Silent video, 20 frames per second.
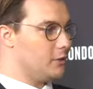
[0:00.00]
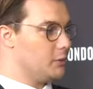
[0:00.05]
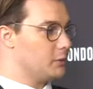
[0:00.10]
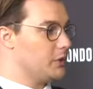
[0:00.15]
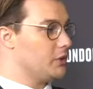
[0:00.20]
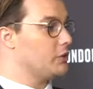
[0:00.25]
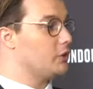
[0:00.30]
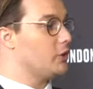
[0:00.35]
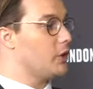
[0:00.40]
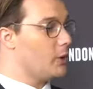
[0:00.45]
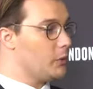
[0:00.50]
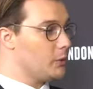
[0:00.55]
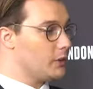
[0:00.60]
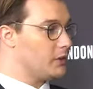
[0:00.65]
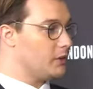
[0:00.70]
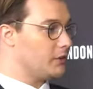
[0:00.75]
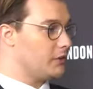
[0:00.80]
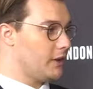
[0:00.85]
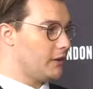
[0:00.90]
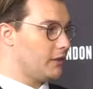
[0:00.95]
to build their own
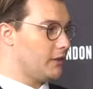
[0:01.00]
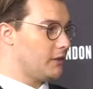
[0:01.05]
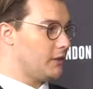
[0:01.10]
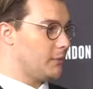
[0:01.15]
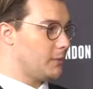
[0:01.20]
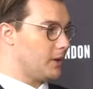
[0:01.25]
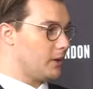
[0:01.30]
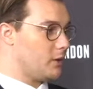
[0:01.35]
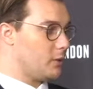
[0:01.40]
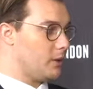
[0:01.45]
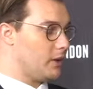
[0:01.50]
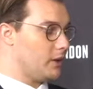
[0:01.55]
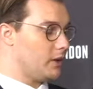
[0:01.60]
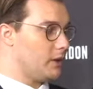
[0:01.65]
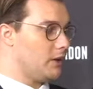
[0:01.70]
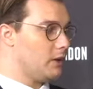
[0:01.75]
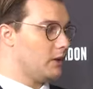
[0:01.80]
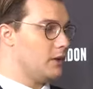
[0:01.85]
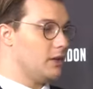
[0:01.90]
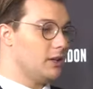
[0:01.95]
interfaces to
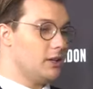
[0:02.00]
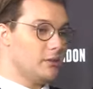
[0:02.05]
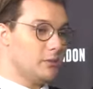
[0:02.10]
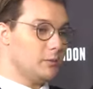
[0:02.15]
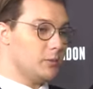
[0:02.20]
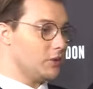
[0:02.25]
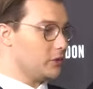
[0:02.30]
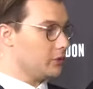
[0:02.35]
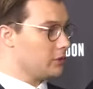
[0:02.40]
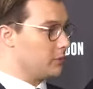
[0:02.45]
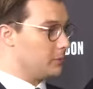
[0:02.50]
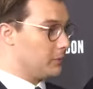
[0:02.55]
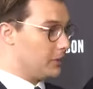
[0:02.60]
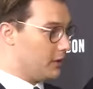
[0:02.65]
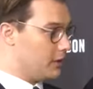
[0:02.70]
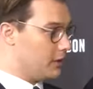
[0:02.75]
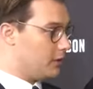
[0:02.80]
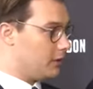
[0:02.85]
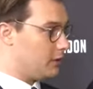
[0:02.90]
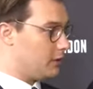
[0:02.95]
Bitcoin, even build
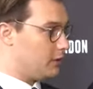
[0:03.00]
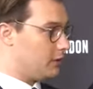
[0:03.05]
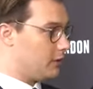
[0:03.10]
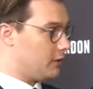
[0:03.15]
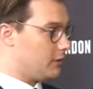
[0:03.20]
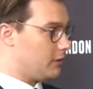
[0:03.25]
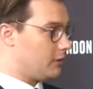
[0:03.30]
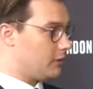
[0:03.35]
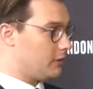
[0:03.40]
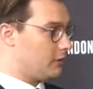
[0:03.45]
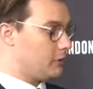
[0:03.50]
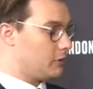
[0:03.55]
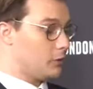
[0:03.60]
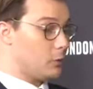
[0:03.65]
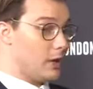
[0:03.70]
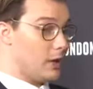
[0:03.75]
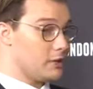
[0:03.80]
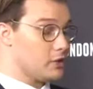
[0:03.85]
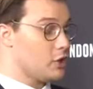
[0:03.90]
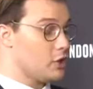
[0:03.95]
competing interfaces to
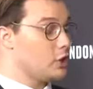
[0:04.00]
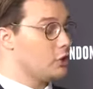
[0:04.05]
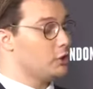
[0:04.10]
Twetch.